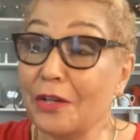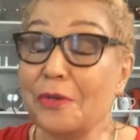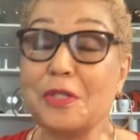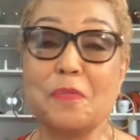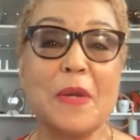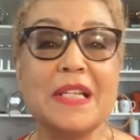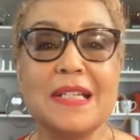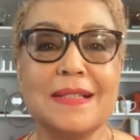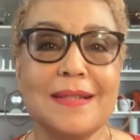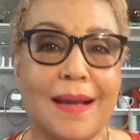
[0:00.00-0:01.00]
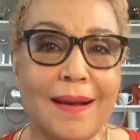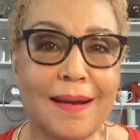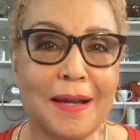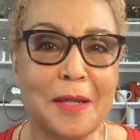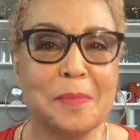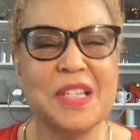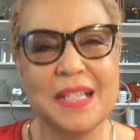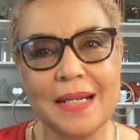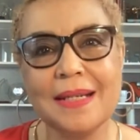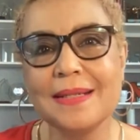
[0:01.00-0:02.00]
spending time
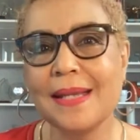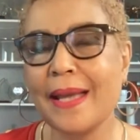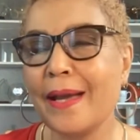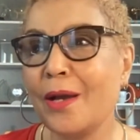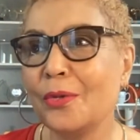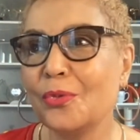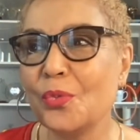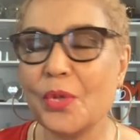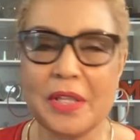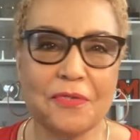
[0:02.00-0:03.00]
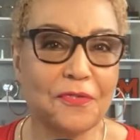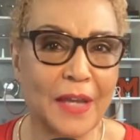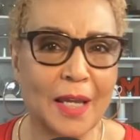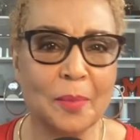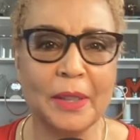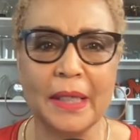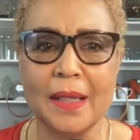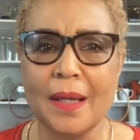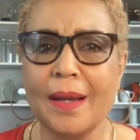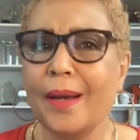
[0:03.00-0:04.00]
sitting down with family.
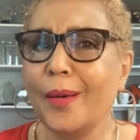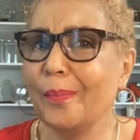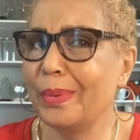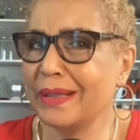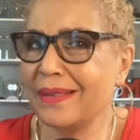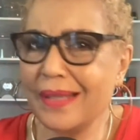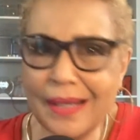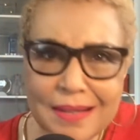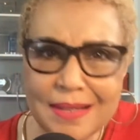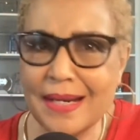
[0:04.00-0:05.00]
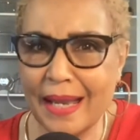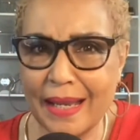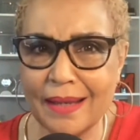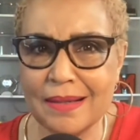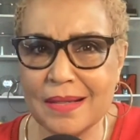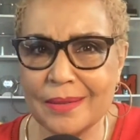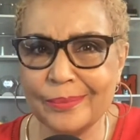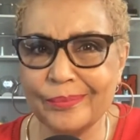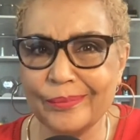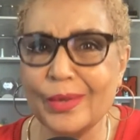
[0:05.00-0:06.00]
But these days,
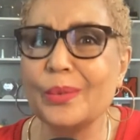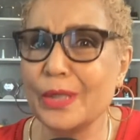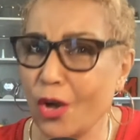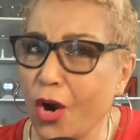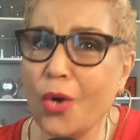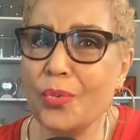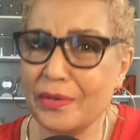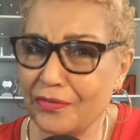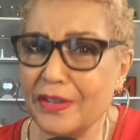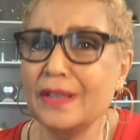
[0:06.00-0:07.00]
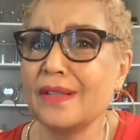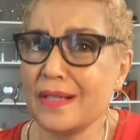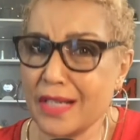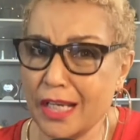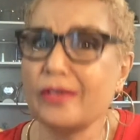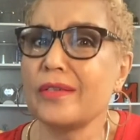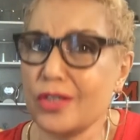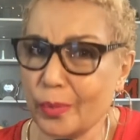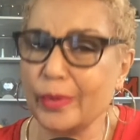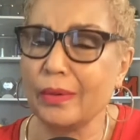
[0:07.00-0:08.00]
all we feel is
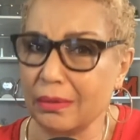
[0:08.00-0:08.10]
irritable.